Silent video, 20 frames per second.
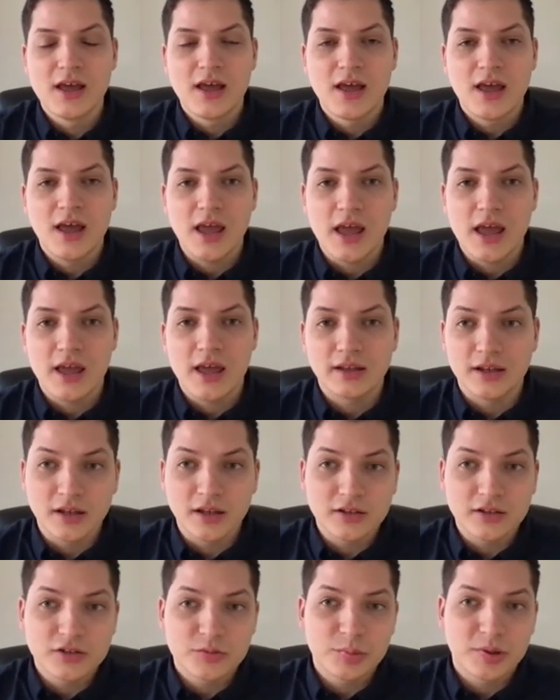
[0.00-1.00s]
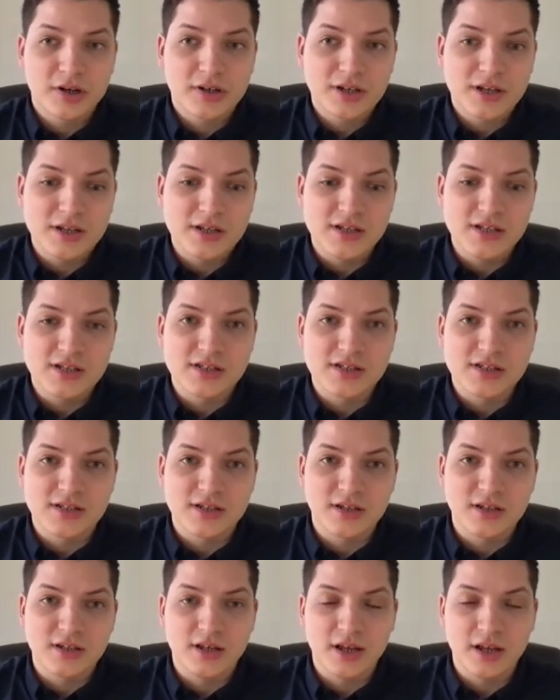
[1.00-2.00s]
And another part is
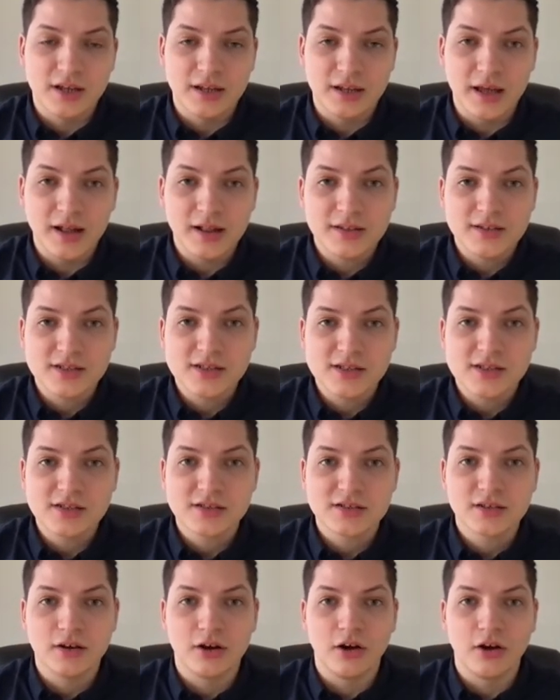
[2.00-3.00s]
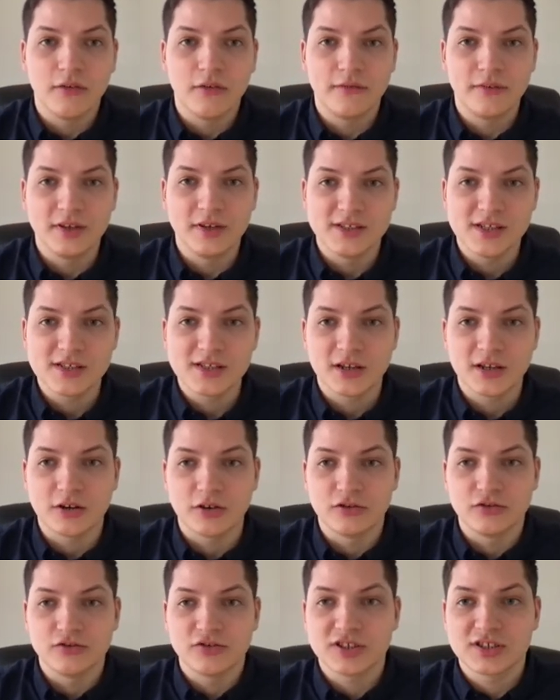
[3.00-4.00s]
analysis of existing
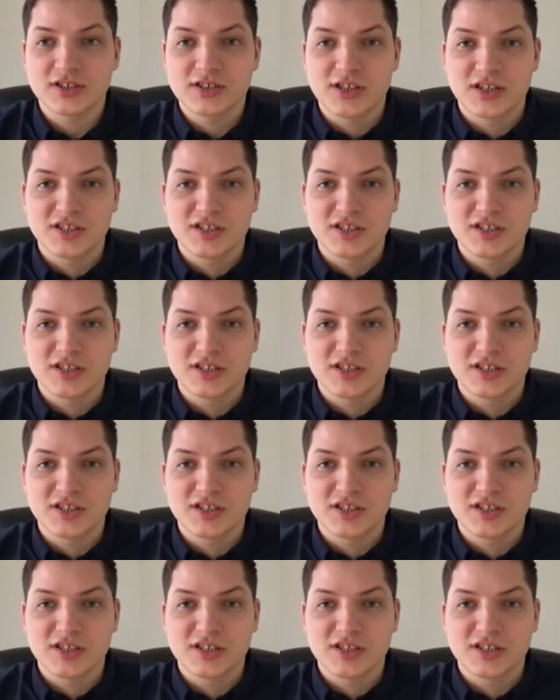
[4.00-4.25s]
contracts,